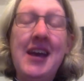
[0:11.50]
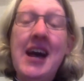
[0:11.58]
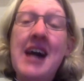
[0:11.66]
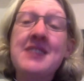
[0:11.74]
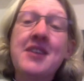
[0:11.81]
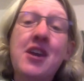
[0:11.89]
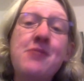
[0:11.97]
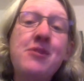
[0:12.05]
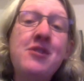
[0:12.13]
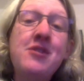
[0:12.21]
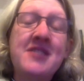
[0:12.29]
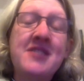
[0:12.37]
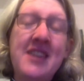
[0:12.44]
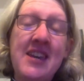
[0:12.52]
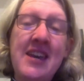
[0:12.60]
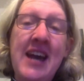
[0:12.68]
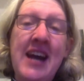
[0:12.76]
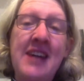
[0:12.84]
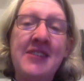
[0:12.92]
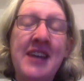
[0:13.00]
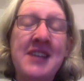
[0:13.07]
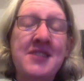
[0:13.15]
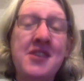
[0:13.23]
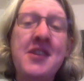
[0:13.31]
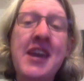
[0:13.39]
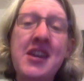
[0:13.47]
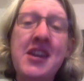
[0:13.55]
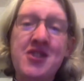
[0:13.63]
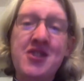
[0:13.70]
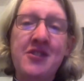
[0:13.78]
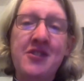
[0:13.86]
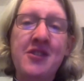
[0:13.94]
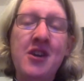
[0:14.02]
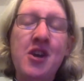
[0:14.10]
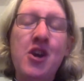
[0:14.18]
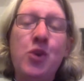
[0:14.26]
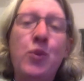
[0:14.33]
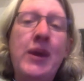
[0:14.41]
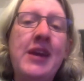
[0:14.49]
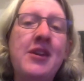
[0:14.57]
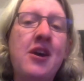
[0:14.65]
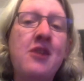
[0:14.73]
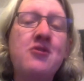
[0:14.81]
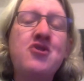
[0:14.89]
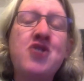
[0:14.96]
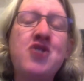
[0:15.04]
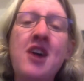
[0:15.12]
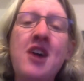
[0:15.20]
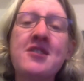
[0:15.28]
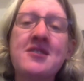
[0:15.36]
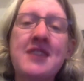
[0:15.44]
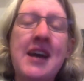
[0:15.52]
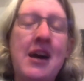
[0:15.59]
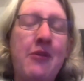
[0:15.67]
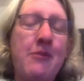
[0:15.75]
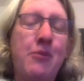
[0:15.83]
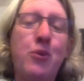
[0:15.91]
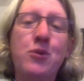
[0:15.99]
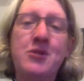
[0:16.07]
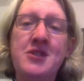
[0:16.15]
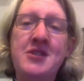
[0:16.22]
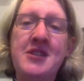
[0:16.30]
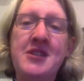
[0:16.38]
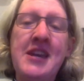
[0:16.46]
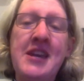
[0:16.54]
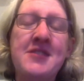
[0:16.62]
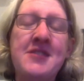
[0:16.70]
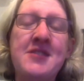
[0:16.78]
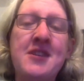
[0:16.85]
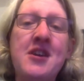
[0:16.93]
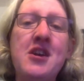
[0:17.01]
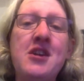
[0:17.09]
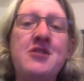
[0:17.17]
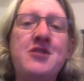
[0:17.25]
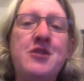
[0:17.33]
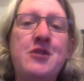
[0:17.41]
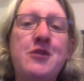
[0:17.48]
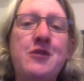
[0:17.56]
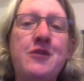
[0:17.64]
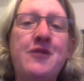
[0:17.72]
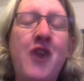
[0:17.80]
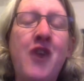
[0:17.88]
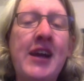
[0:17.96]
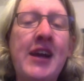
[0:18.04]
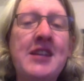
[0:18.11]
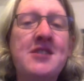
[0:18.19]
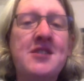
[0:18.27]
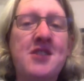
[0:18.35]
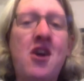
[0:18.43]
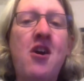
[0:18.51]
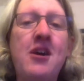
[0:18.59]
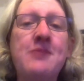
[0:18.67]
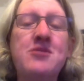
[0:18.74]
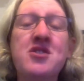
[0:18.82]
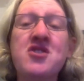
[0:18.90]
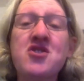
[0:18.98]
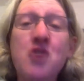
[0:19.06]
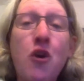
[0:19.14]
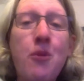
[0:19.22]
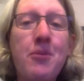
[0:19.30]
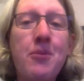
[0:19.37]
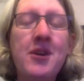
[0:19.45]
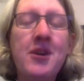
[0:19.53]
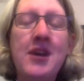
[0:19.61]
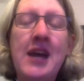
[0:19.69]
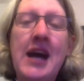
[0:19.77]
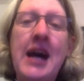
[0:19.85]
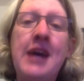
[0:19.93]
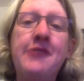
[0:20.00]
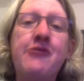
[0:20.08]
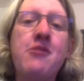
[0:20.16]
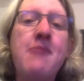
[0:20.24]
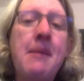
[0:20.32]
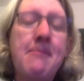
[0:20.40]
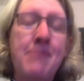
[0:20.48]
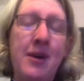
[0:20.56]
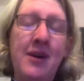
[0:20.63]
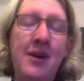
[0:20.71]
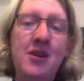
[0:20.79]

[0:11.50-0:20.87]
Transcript: As a community and as a nation, we know just how important it is to find the time to stop and remember